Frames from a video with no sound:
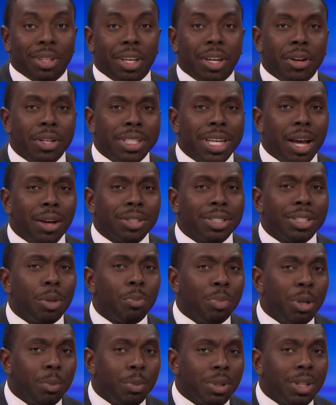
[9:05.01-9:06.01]
Here's how
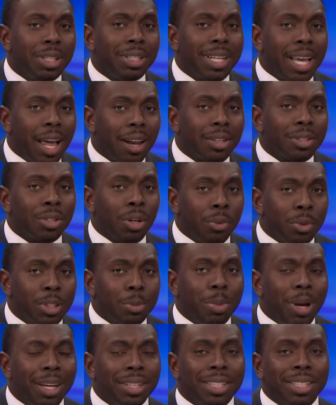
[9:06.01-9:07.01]
some people in Dallas are
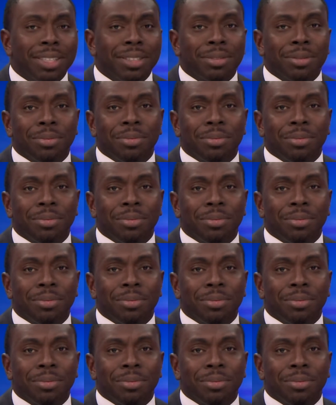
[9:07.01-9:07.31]
responding.